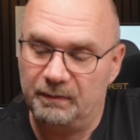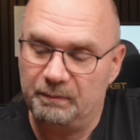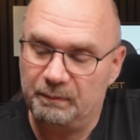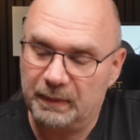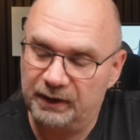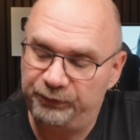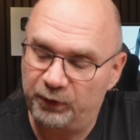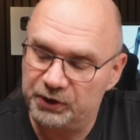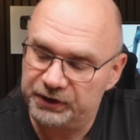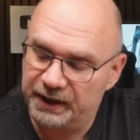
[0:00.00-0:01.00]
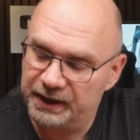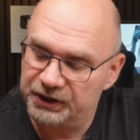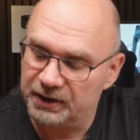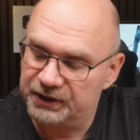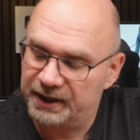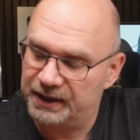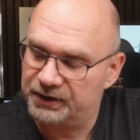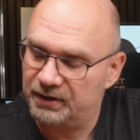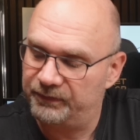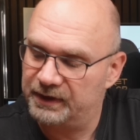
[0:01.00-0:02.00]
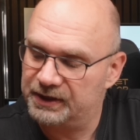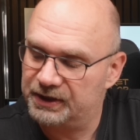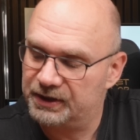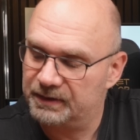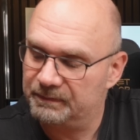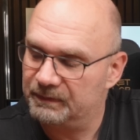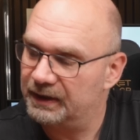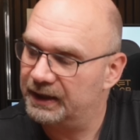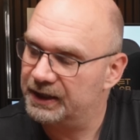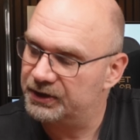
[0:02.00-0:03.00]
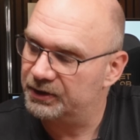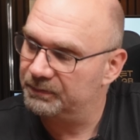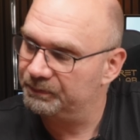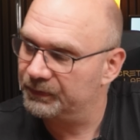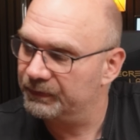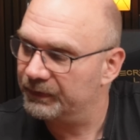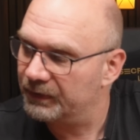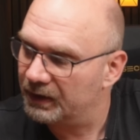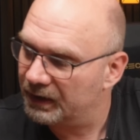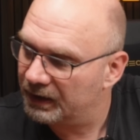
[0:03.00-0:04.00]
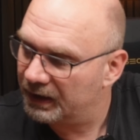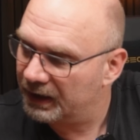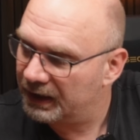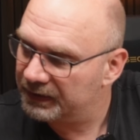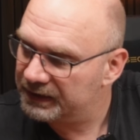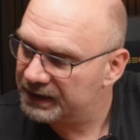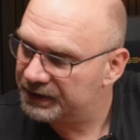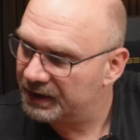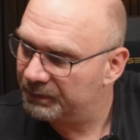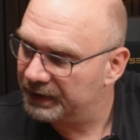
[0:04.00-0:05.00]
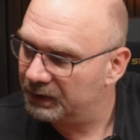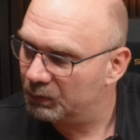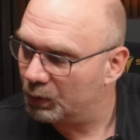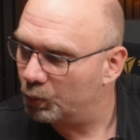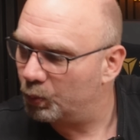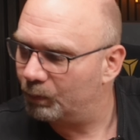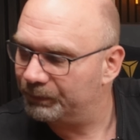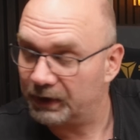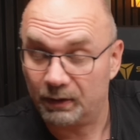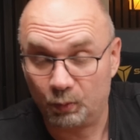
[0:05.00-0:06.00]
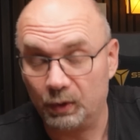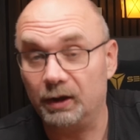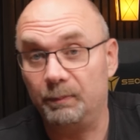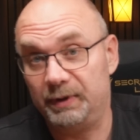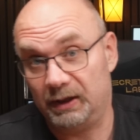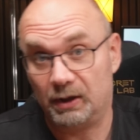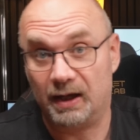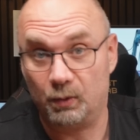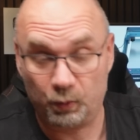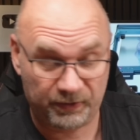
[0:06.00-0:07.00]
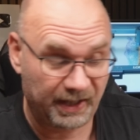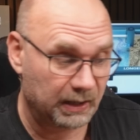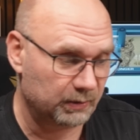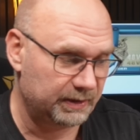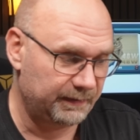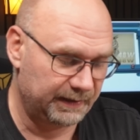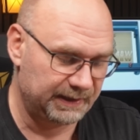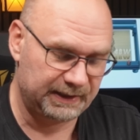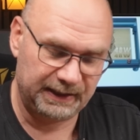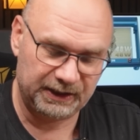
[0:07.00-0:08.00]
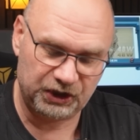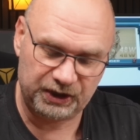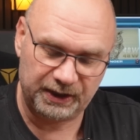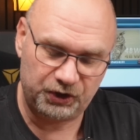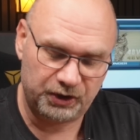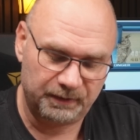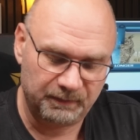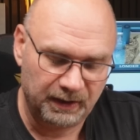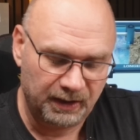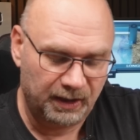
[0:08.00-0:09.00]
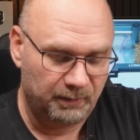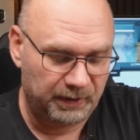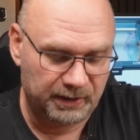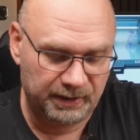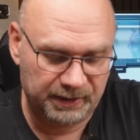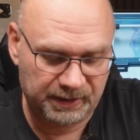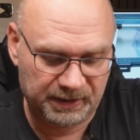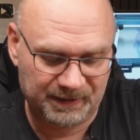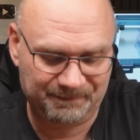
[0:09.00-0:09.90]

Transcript: My first initial test of this laser and the assembly will be without this extension, because